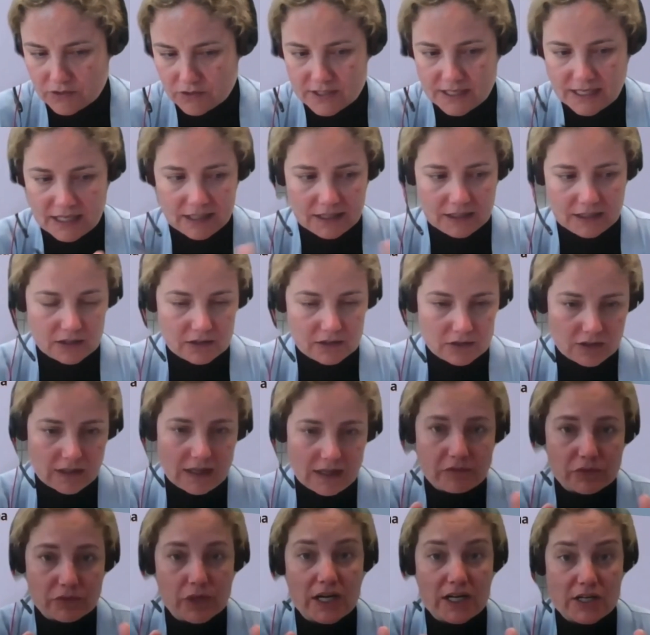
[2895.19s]
setting
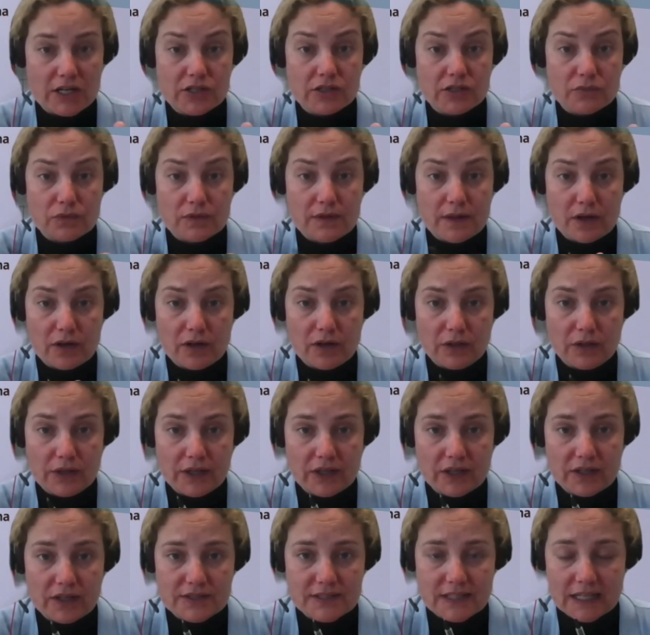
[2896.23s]
collaboration with all
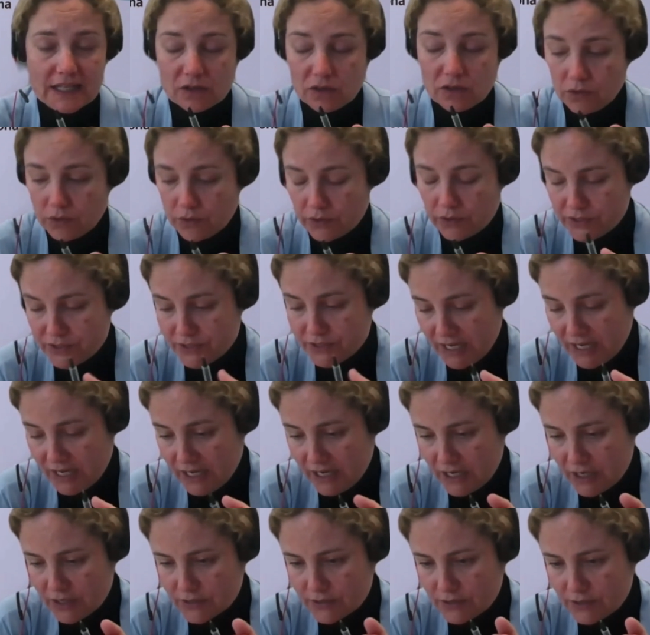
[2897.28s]
the stakeholders.
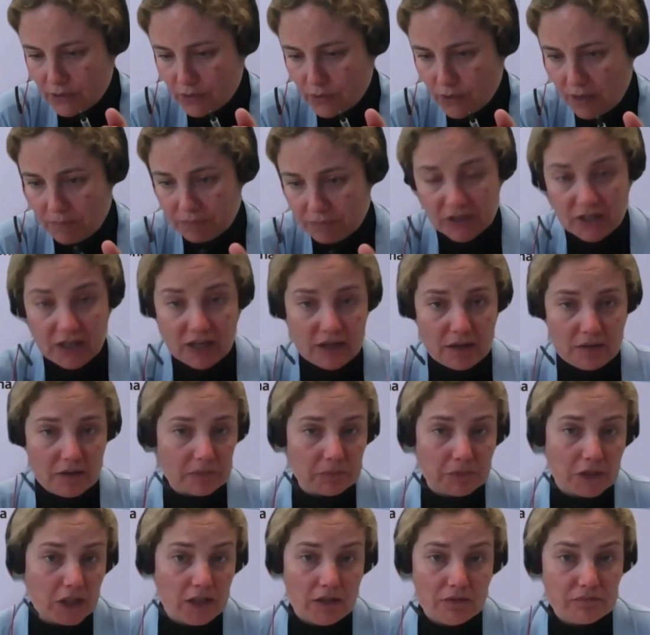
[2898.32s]
So I'm
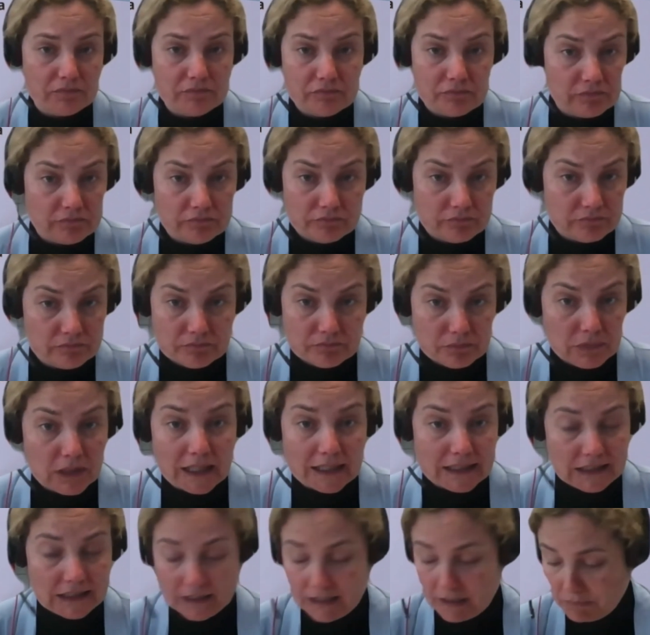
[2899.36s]
gonna
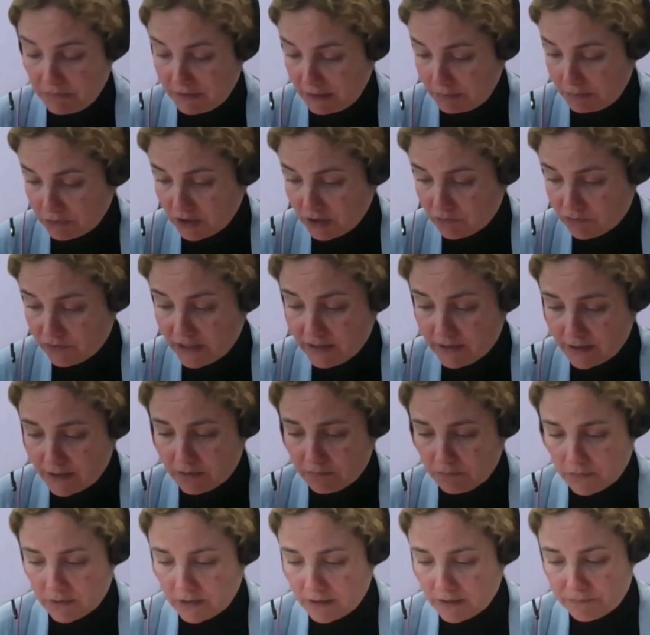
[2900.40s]
read
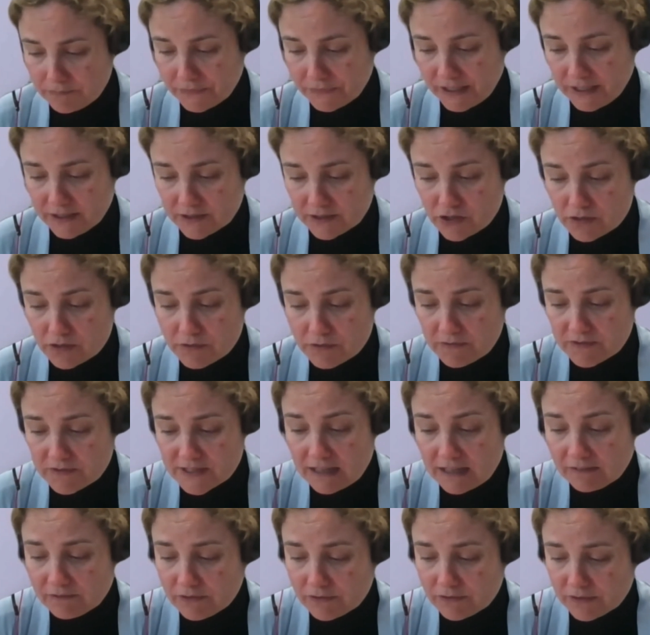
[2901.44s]
them. In terms of
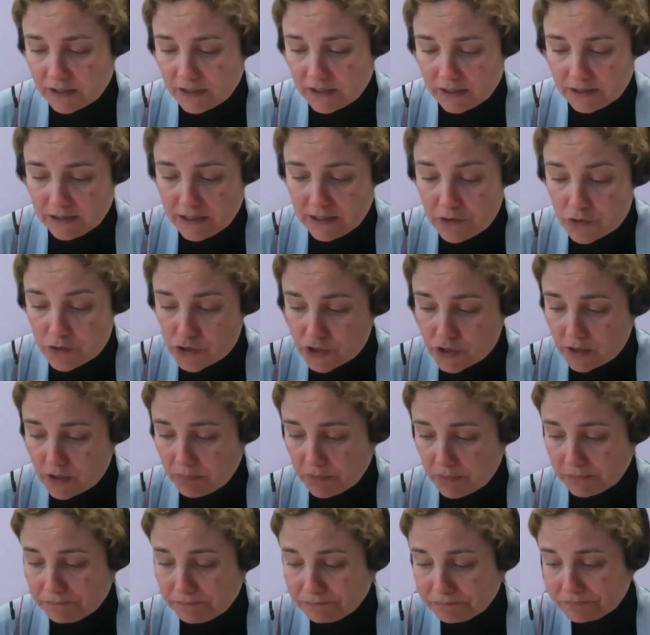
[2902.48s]
self-leadership,
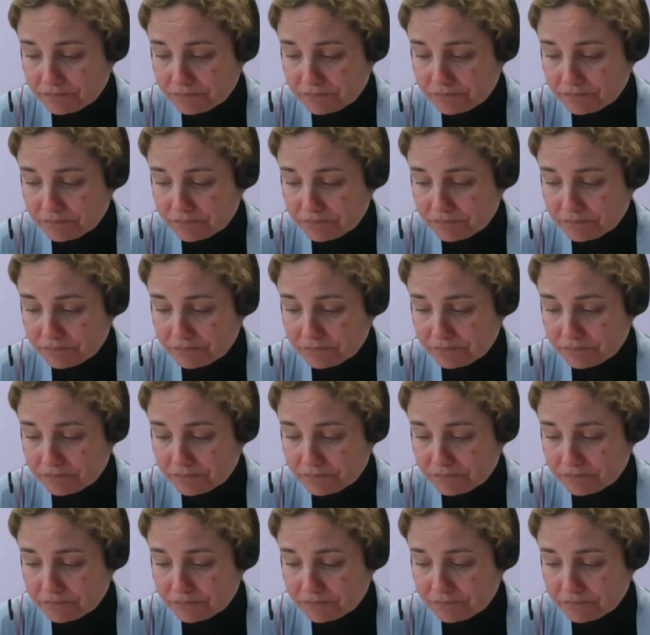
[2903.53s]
